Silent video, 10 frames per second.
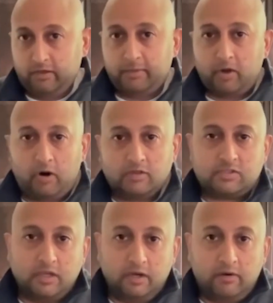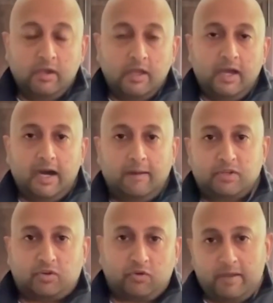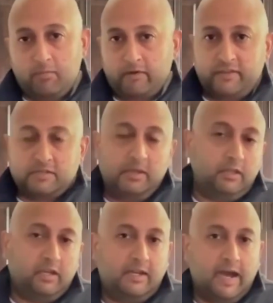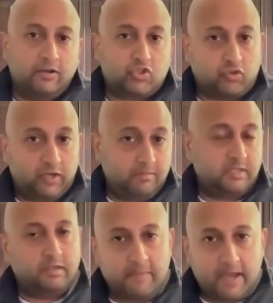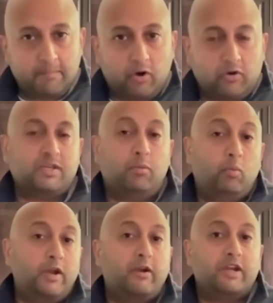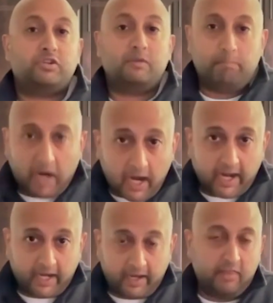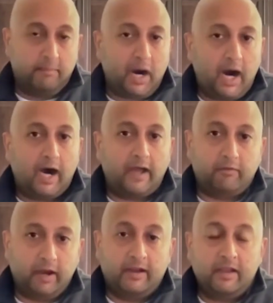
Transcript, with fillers: but also um, to create more visibility downstream to the demand partners on what you're actually buying in the pod, right?